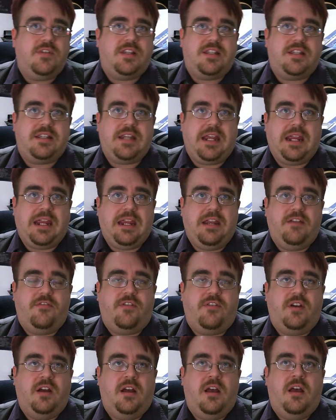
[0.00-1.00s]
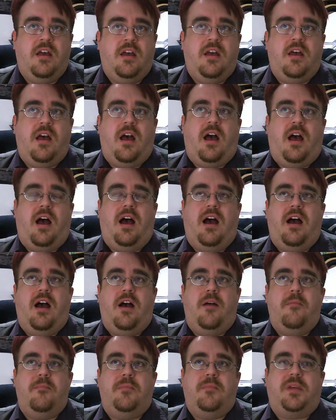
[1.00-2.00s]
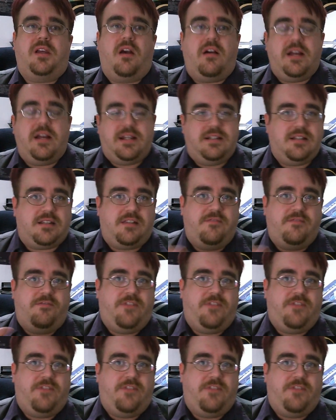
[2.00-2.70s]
receive guidance